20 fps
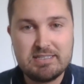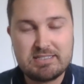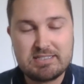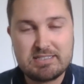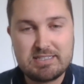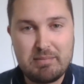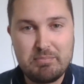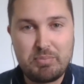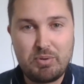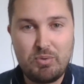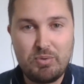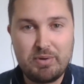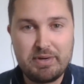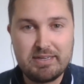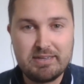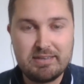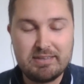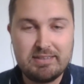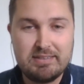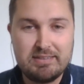At some
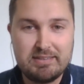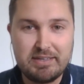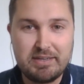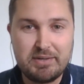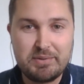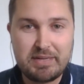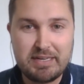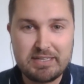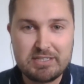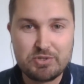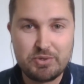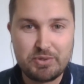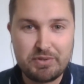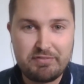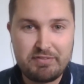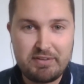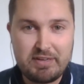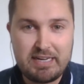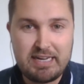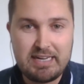point, they sort
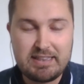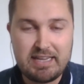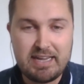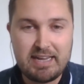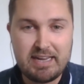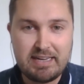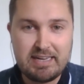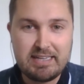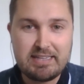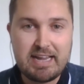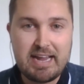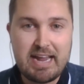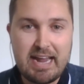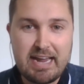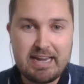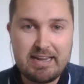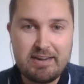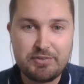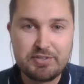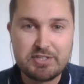of hit their
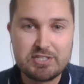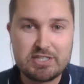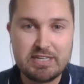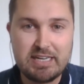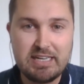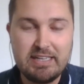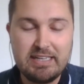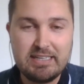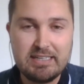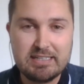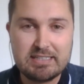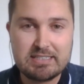head on the ceiling.